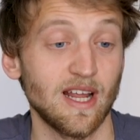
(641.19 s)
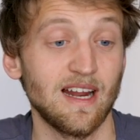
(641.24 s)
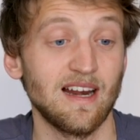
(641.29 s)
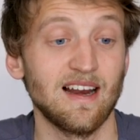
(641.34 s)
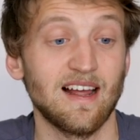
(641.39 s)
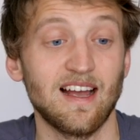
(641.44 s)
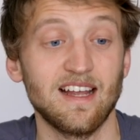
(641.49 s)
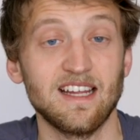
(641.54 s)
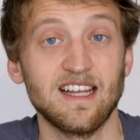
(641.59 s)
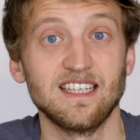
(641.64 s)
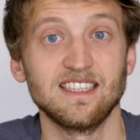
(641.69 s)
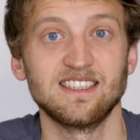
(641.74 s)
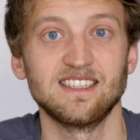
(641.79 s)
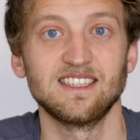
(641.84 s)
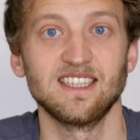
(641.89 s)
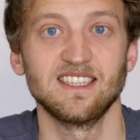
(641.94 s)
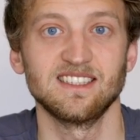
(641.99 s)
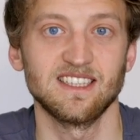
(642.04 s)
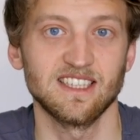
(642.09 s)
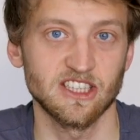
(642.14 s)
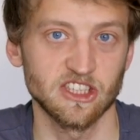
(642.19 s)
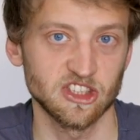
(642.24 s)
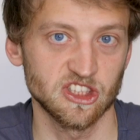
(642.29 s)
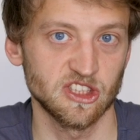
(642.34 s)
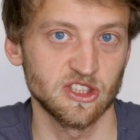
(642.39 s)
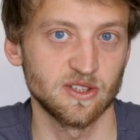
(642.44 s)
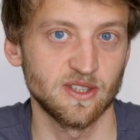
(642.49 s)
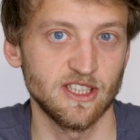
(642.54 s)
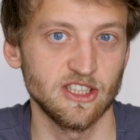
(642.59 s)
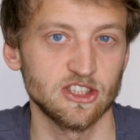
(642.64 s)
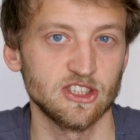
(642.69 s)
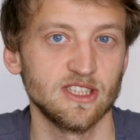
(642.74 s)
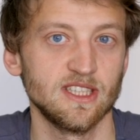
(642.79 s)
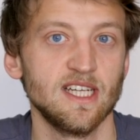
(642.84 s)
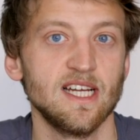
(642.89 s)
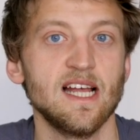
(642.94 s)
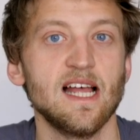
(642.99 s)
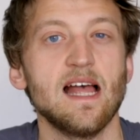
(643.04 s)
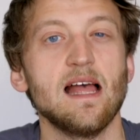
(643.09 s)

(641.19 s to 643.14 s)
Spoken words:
LIS second generation.